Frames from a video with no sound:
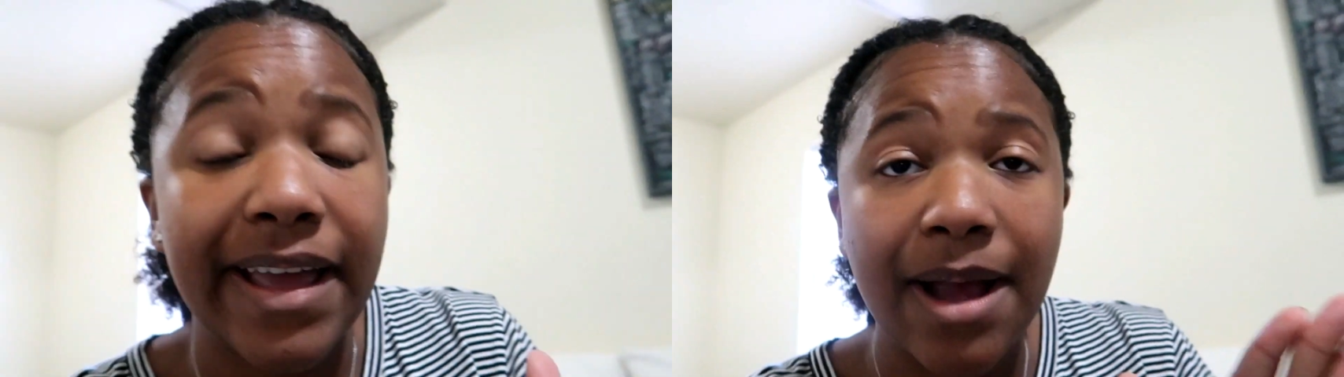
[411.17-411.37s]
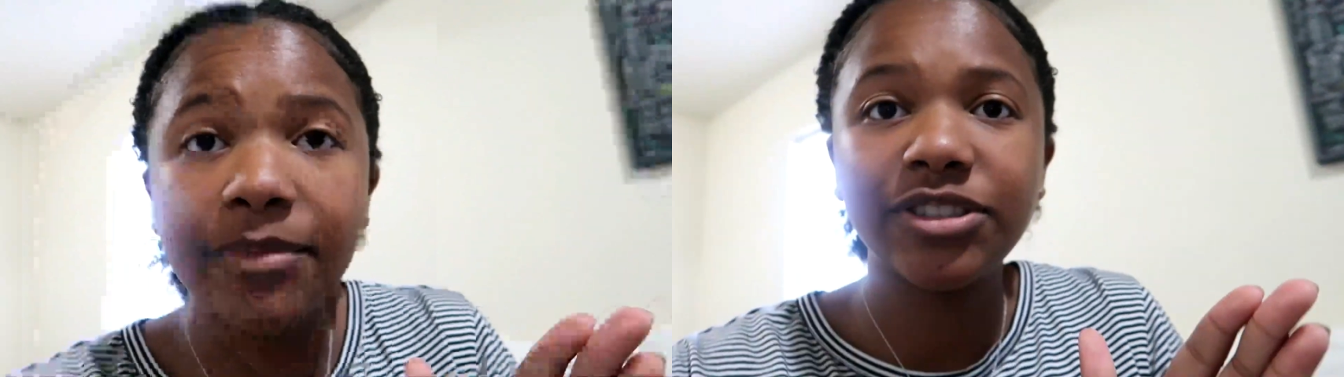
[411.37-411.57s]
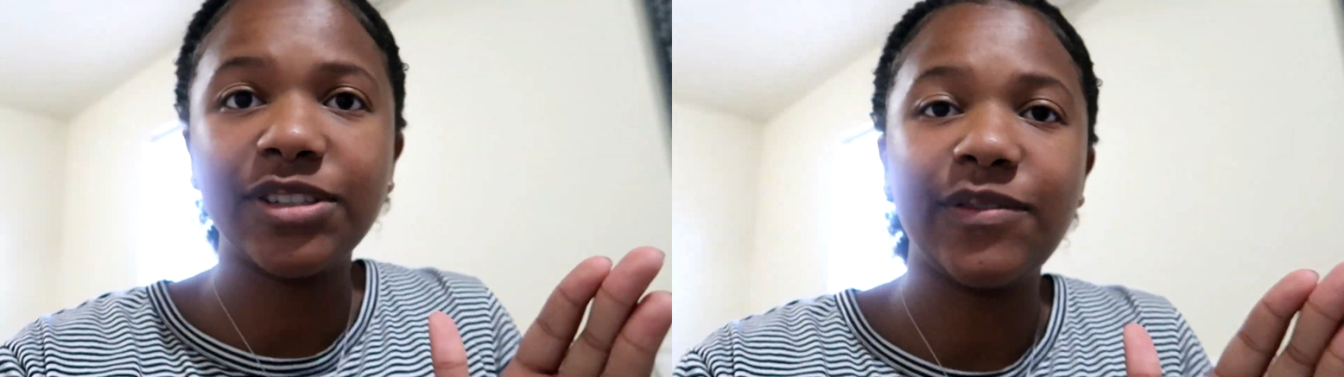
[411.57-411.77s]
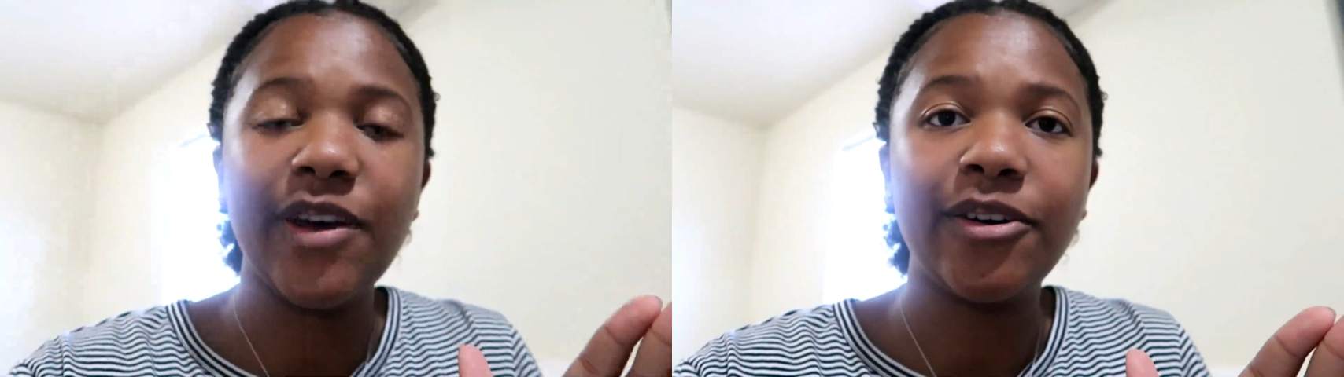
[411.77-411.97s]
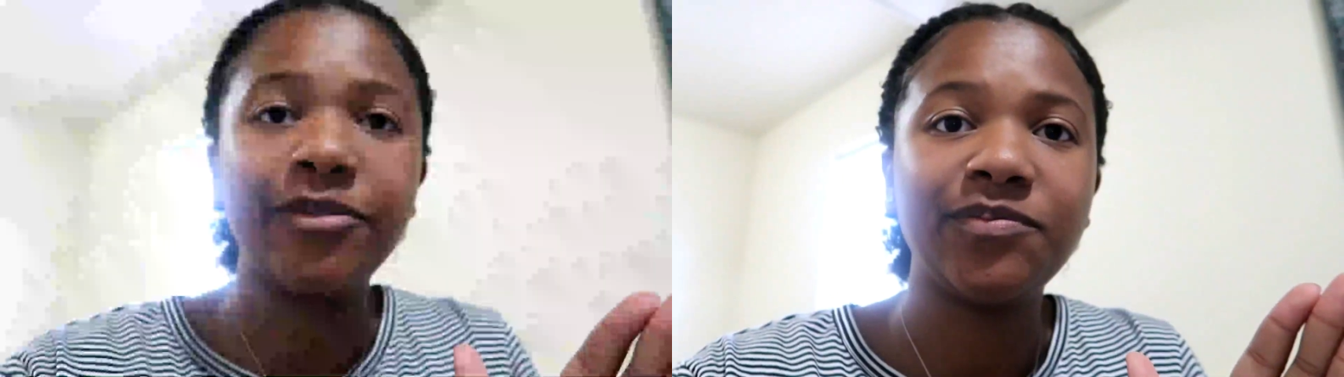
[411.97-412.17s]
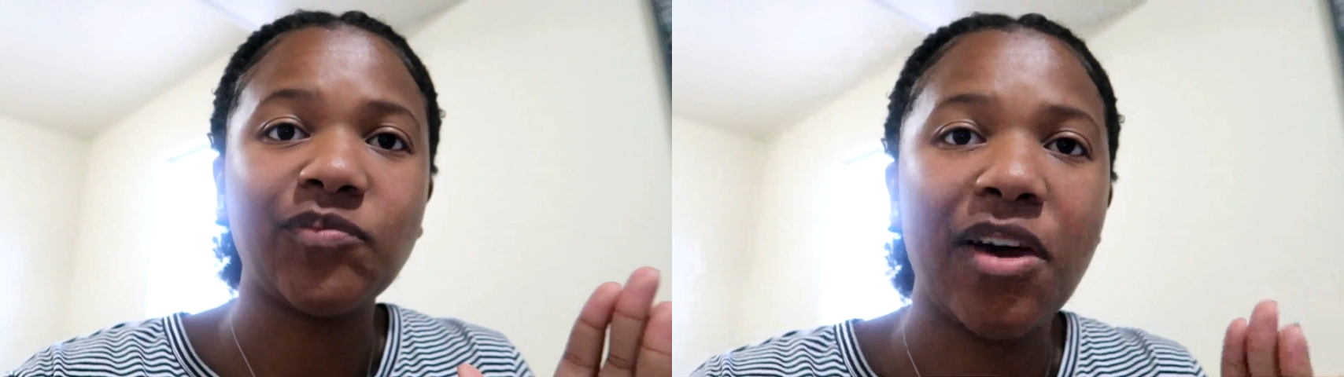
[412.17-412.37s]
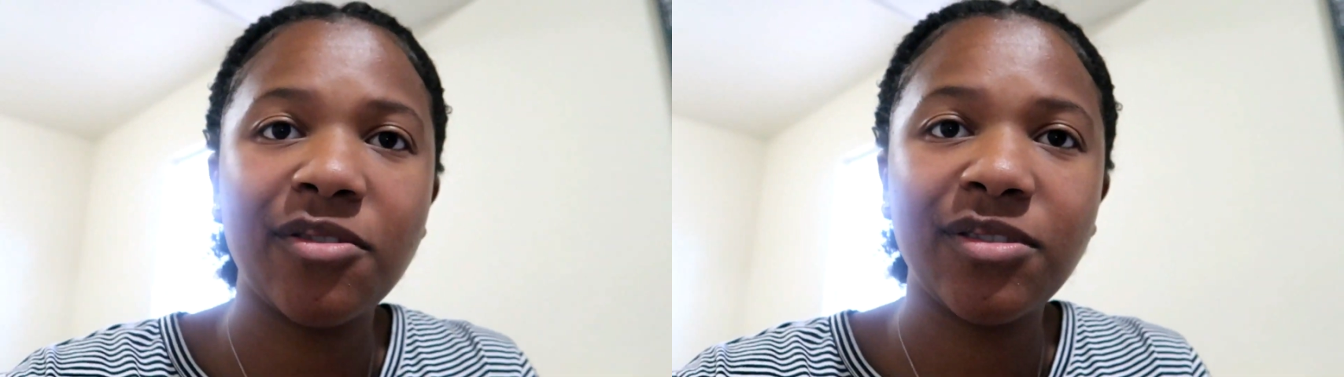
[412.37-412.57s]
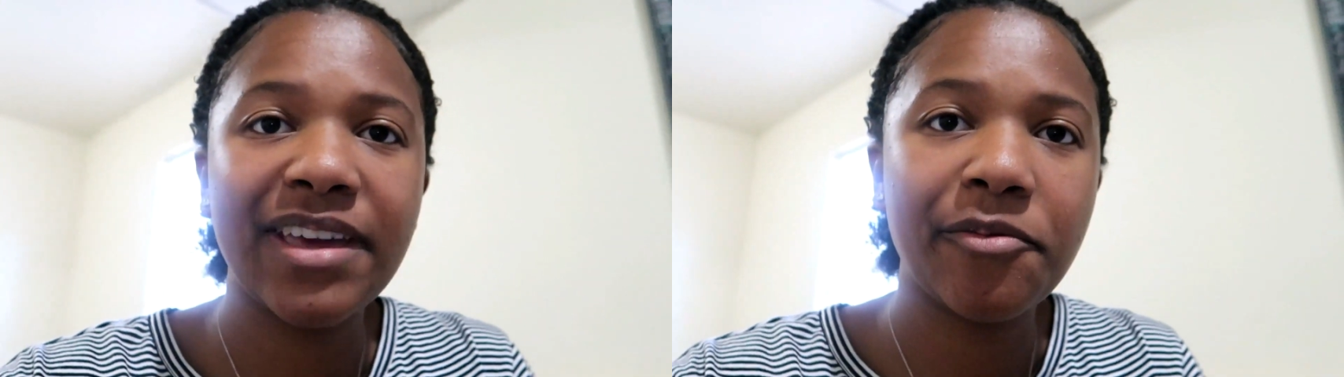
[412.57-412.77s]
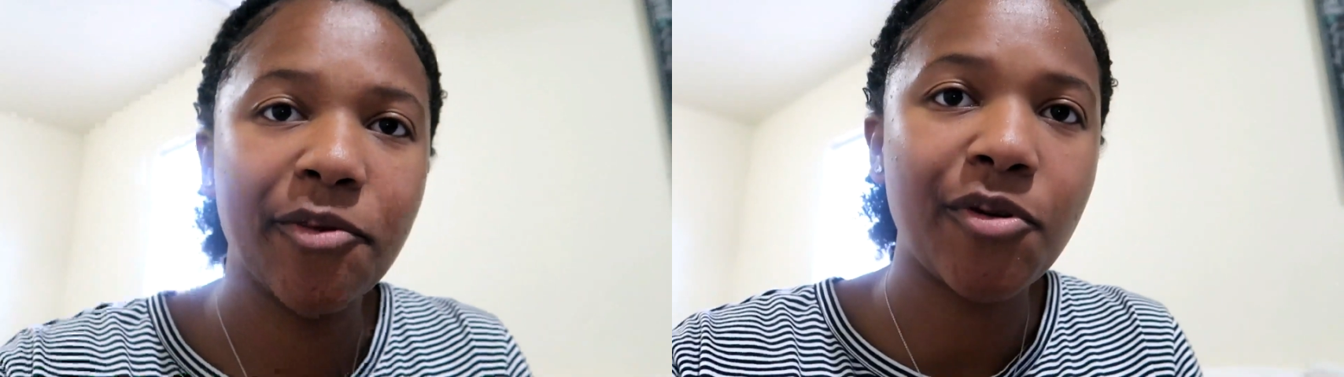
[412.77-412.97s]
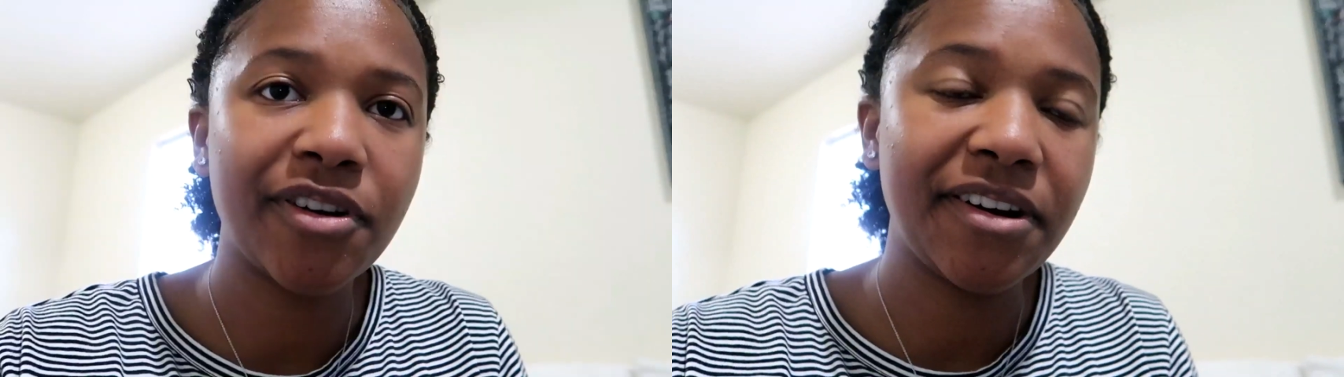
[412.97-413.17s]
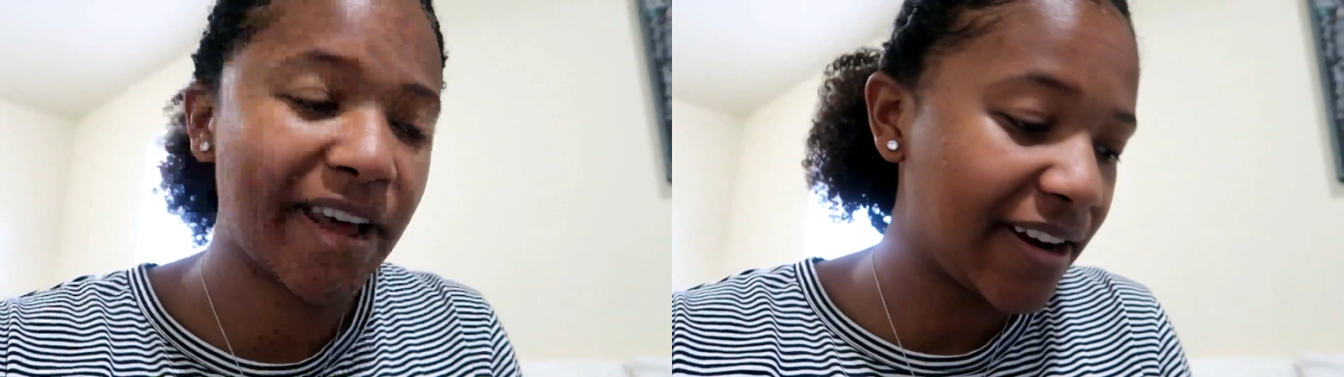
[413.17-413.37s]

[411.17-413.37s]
My camera just fell. I don't think it recorded